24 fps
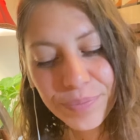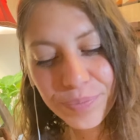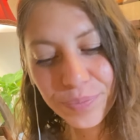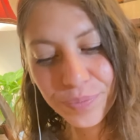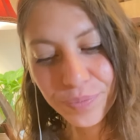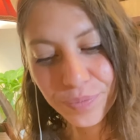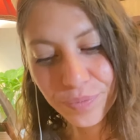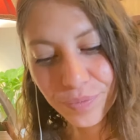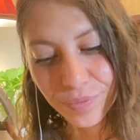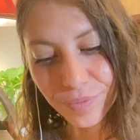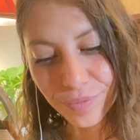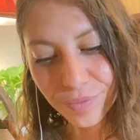
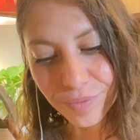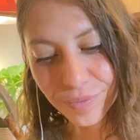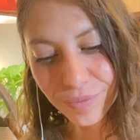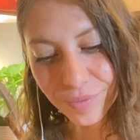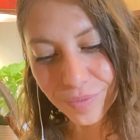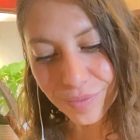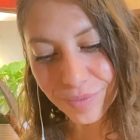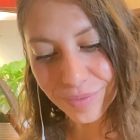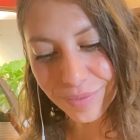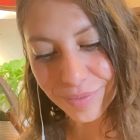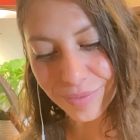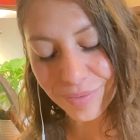
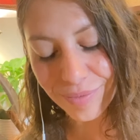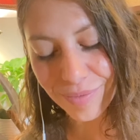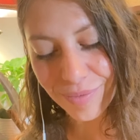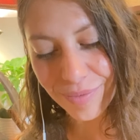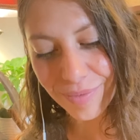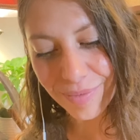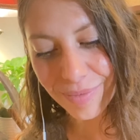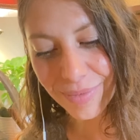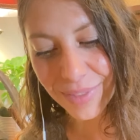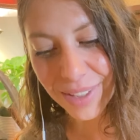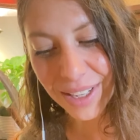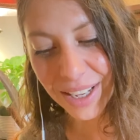
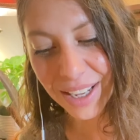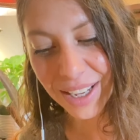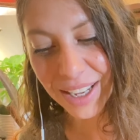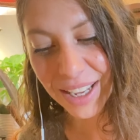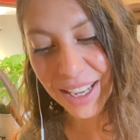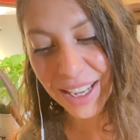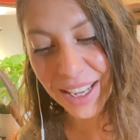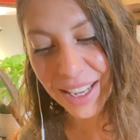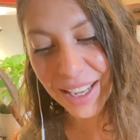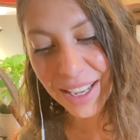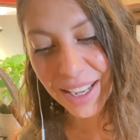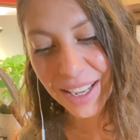
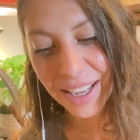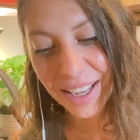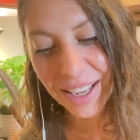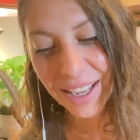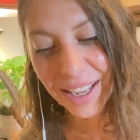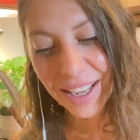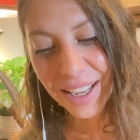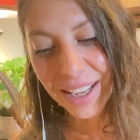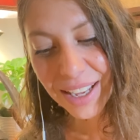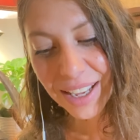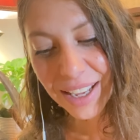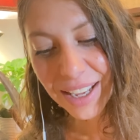
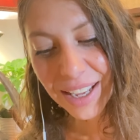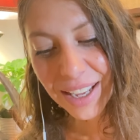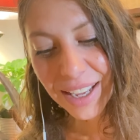Nobody speaks.